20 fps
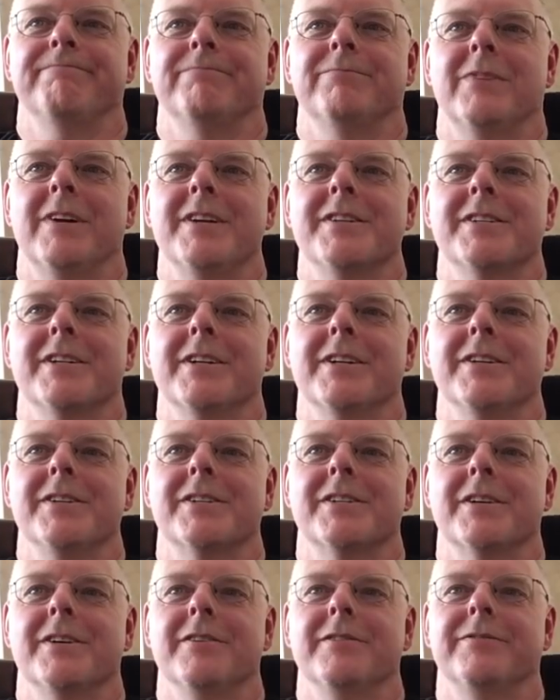
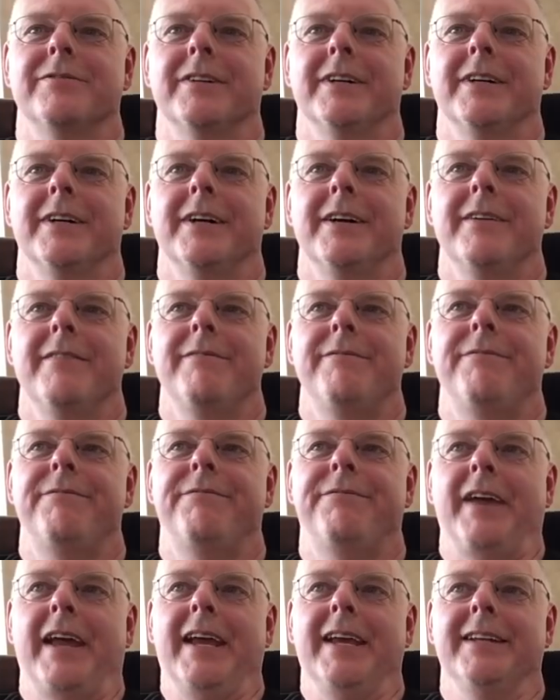resonance of
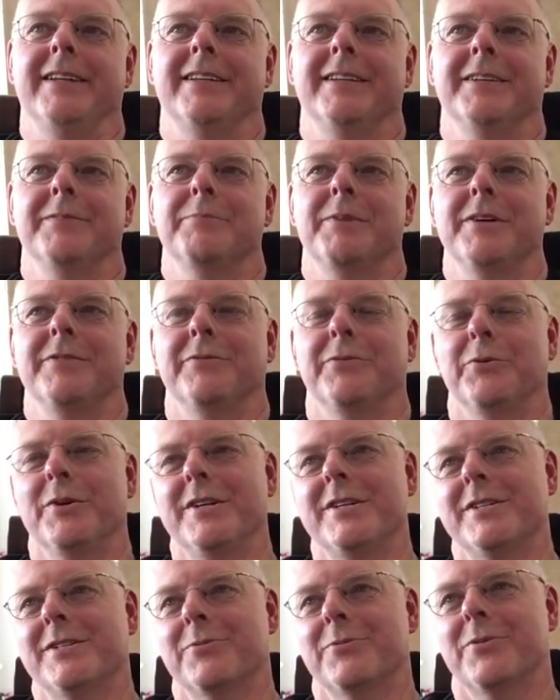fate in my
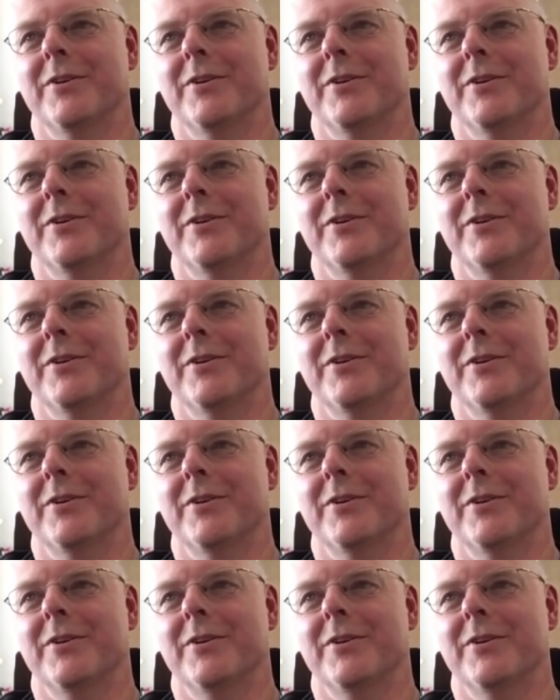voice,